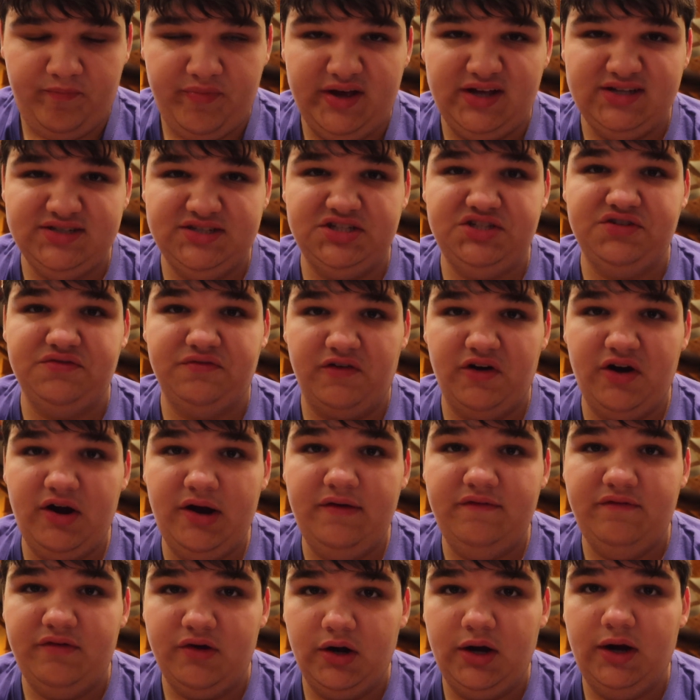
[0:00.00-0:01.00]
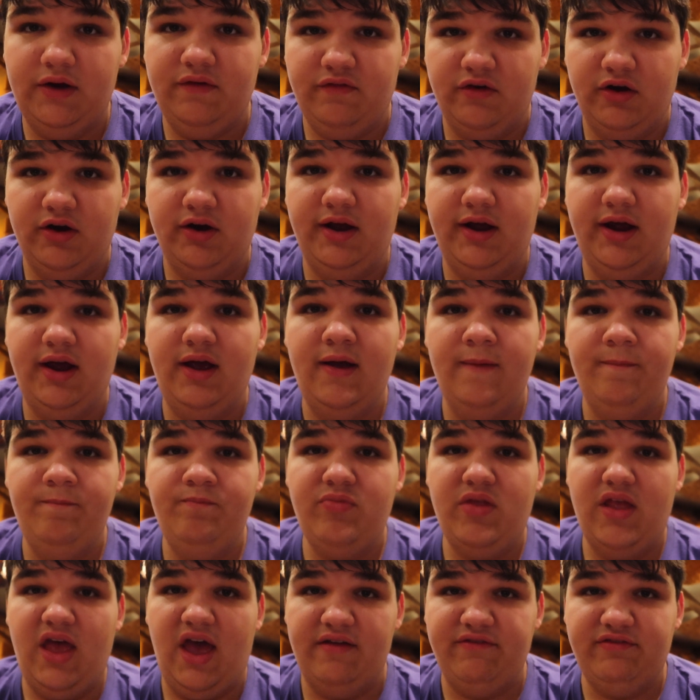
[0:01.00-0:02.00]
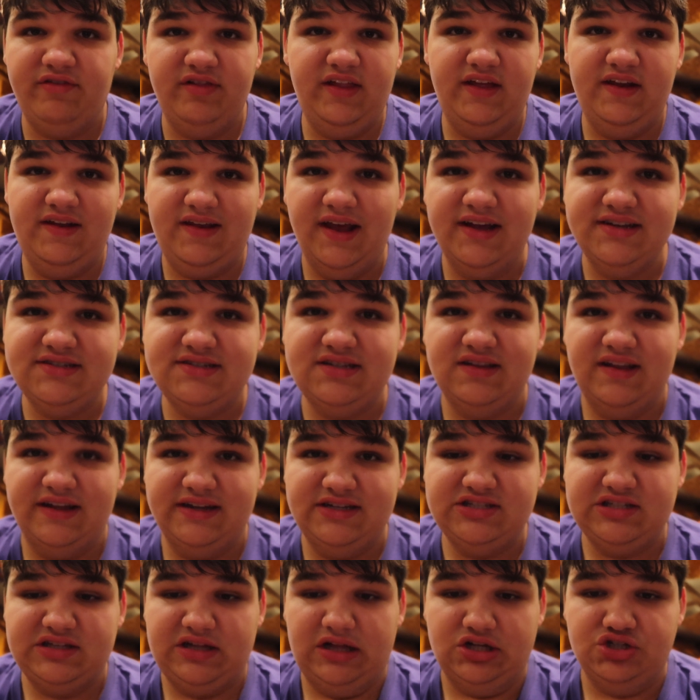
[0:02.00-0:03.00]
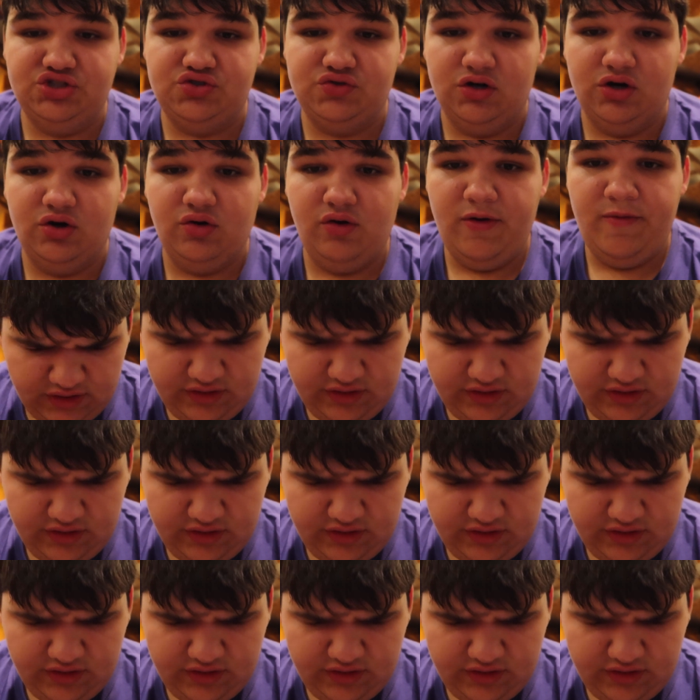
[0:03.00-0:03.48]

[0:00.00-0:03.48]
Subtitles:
because it's very, very, very heavily tasted like cilantro.